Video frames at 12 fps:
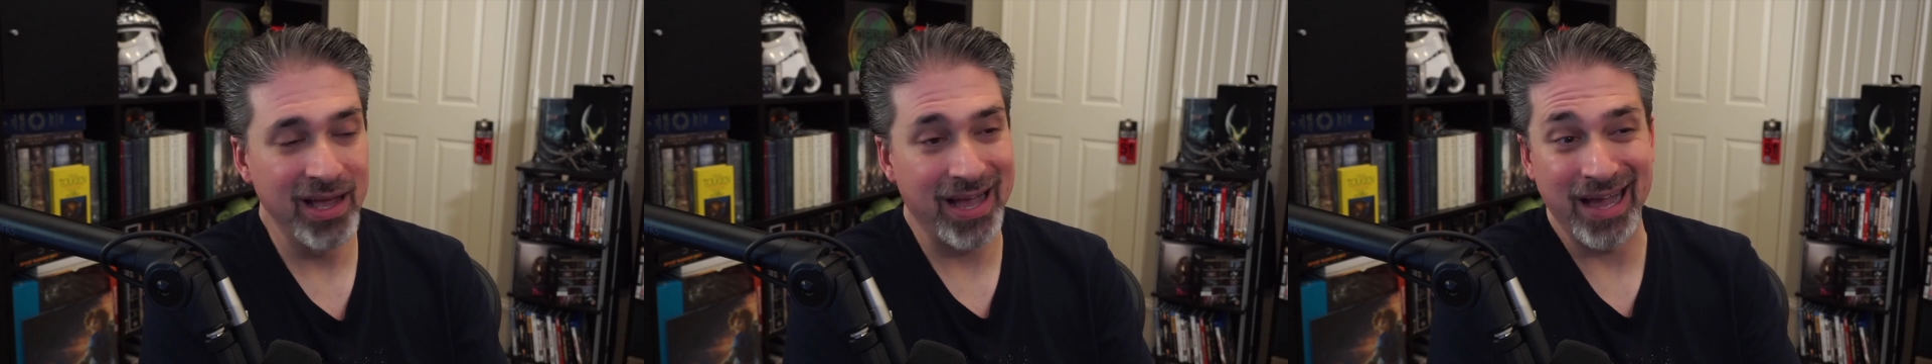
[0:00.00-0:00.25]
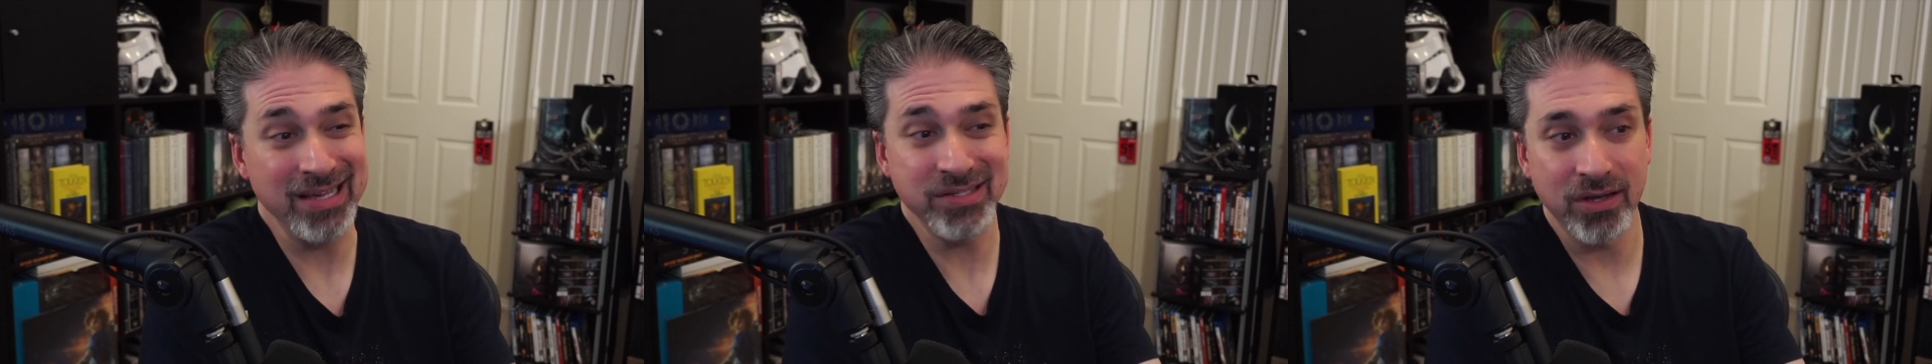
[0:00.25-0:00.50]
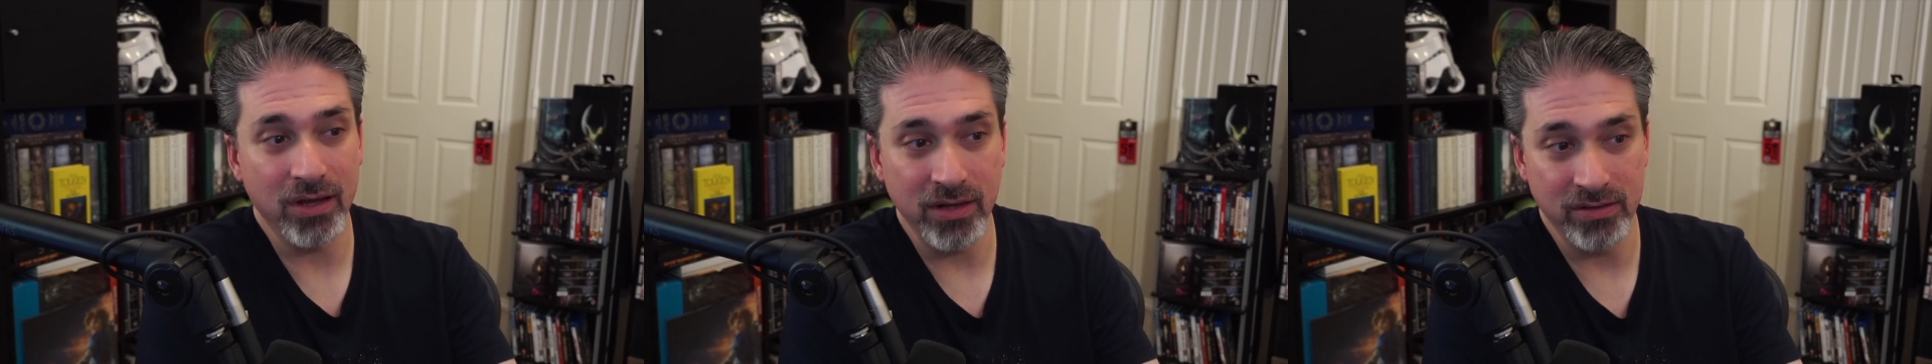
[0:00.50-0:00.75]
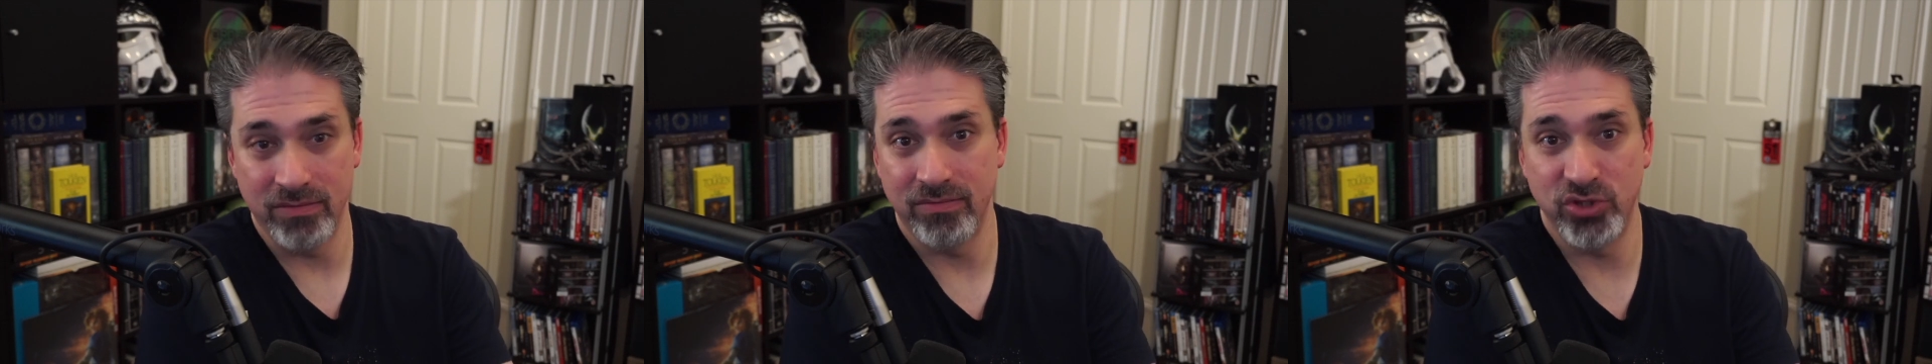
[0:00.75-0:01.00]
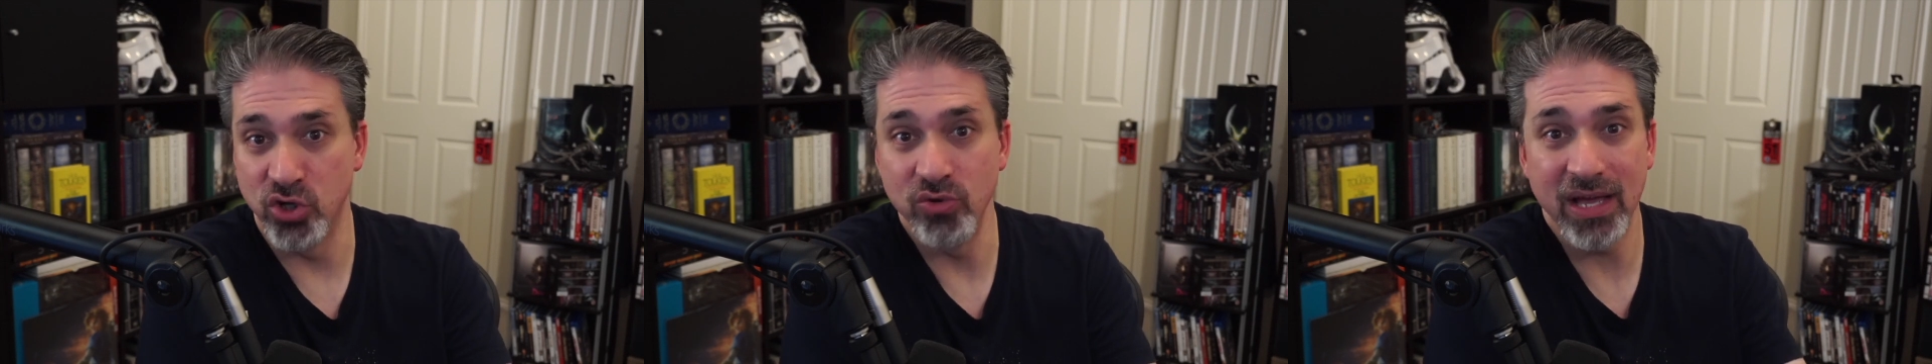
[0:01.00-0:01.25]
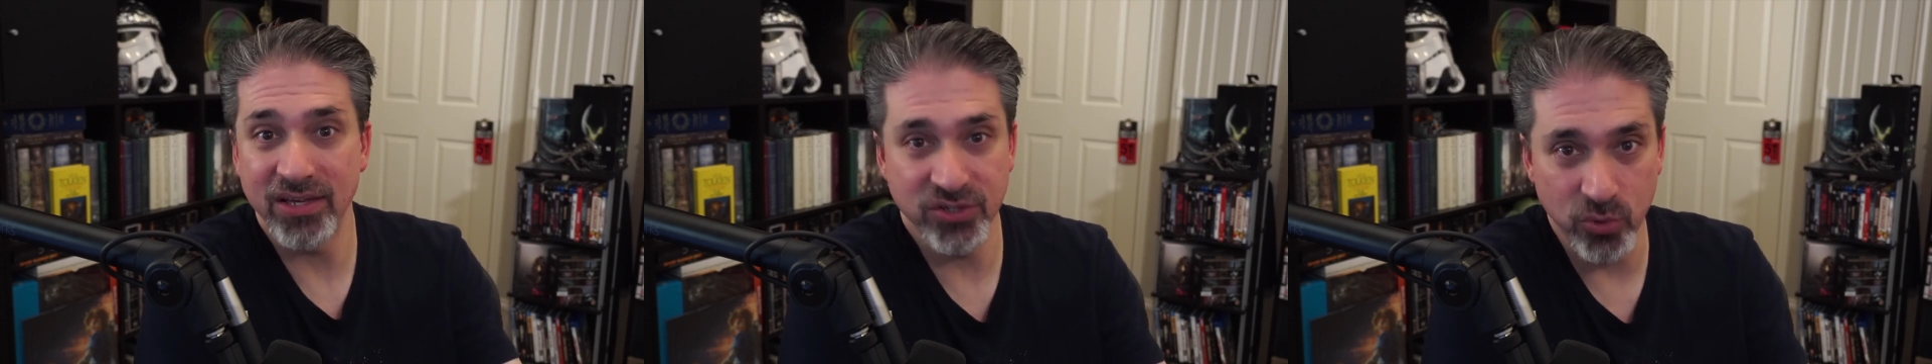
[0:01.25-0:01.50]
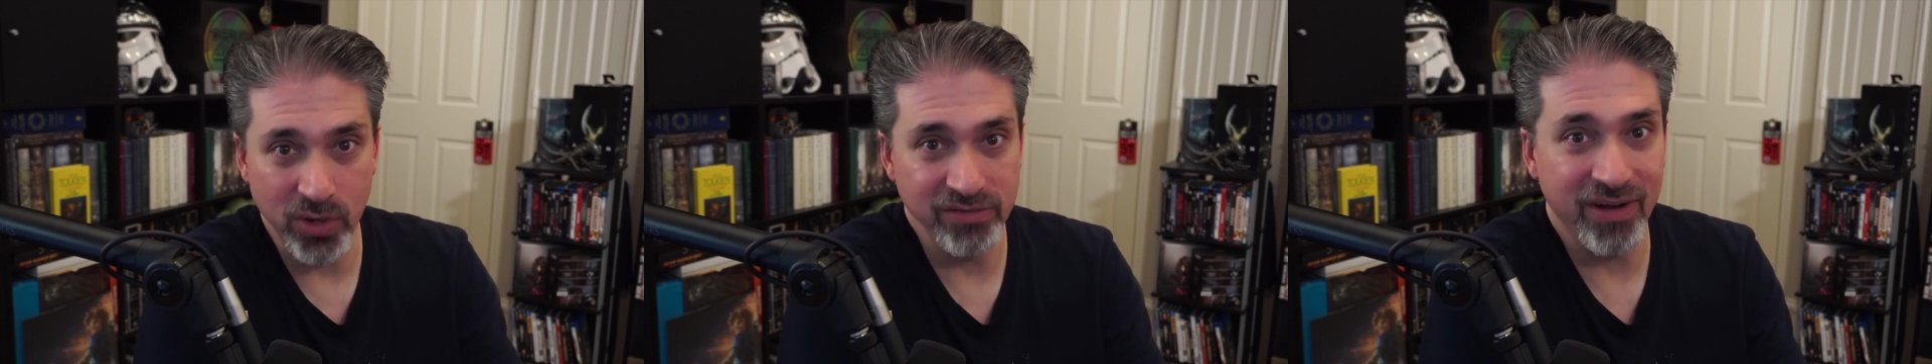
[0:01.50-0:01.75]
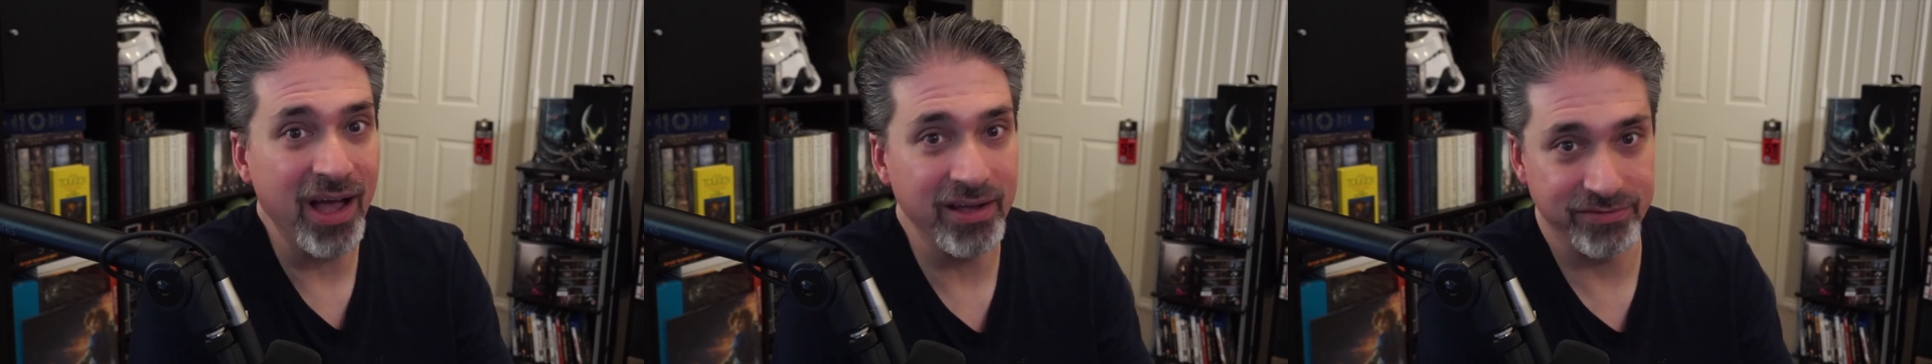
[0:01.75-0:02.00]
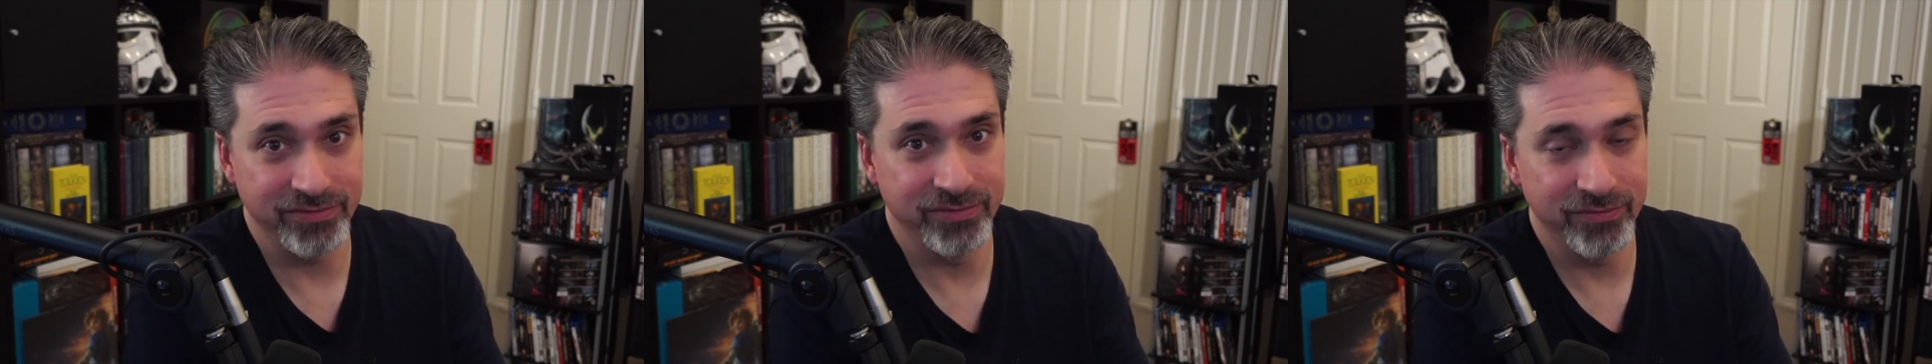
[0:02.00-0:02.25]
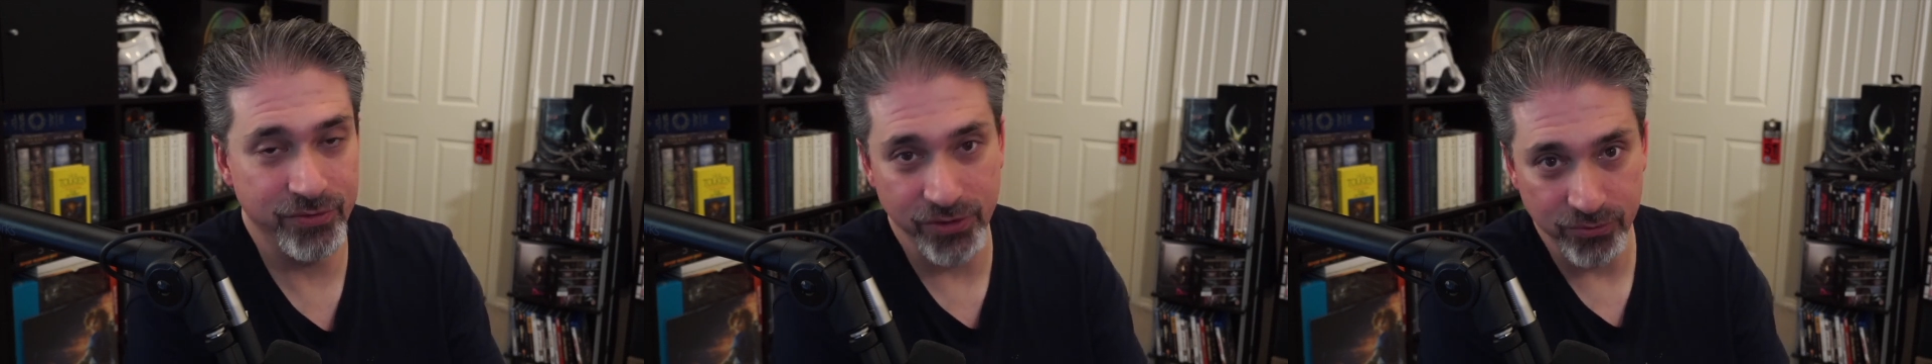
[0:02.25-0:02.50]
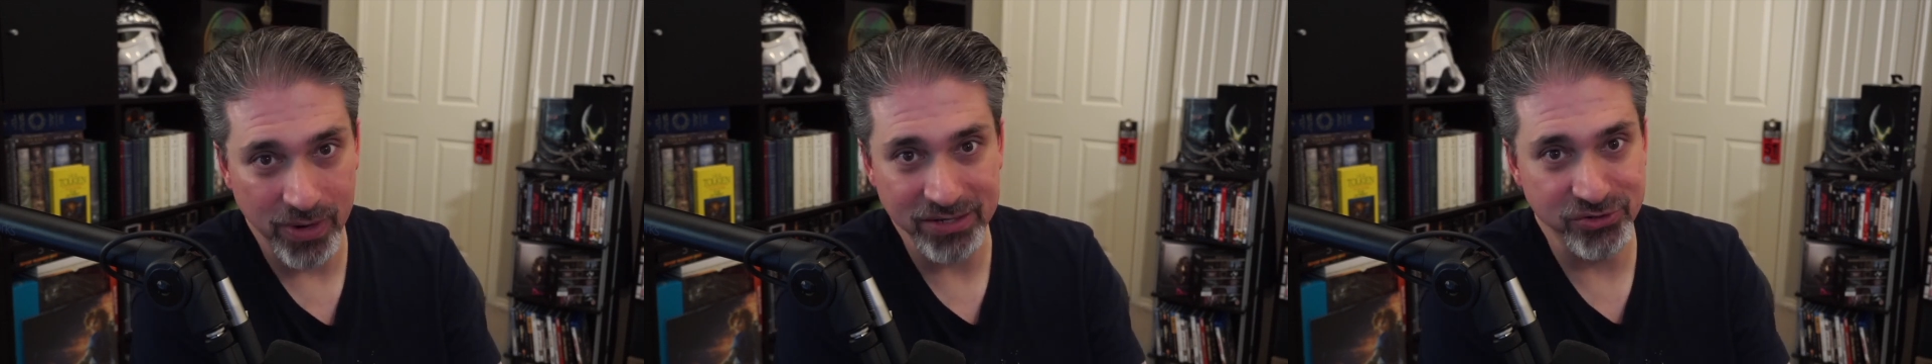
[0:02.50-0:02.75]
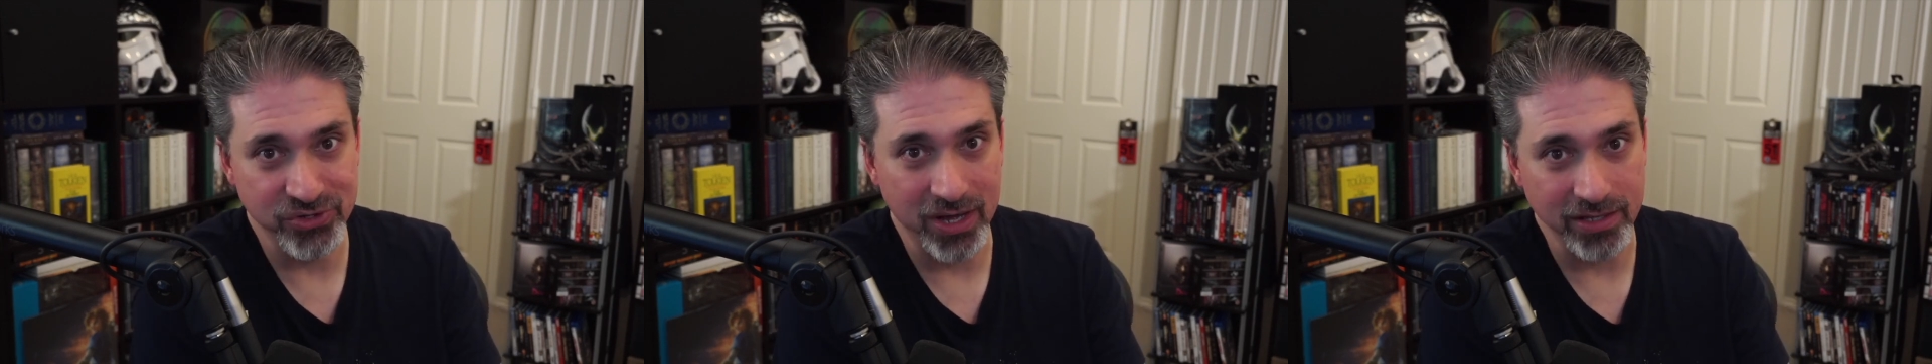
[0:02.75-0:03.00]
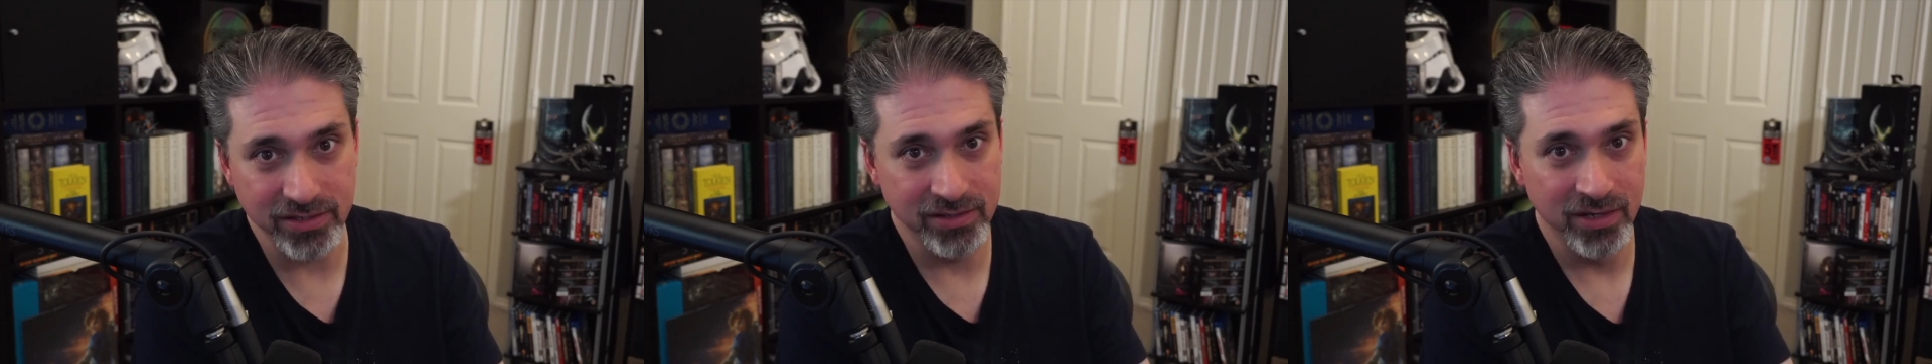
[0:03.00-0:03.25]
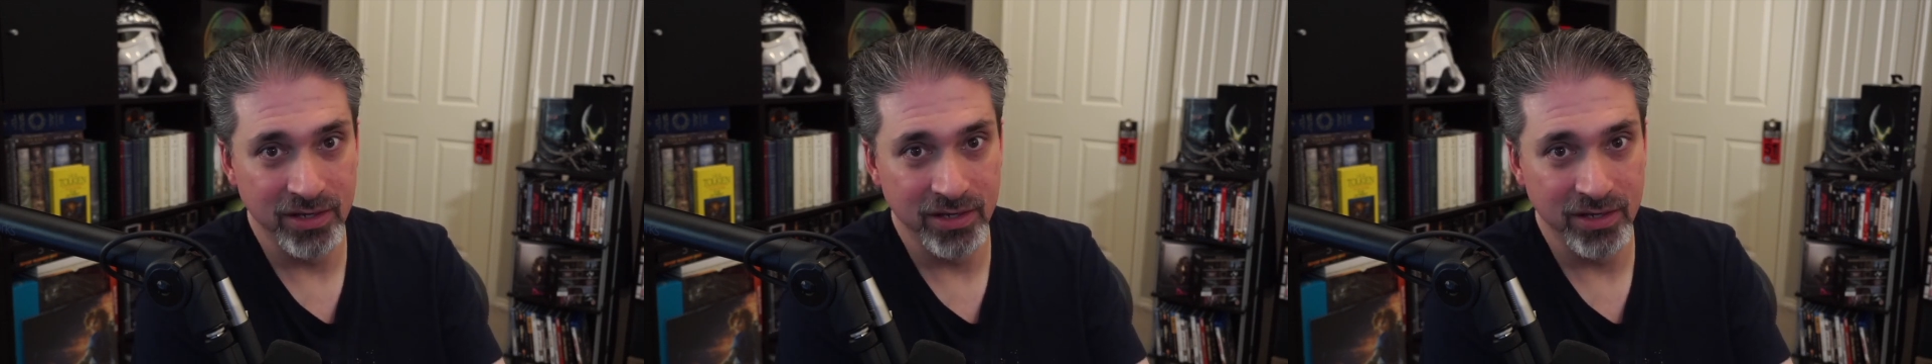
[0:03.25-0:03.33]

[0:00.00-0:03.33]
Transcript: I saw 2025 for the director's cuts,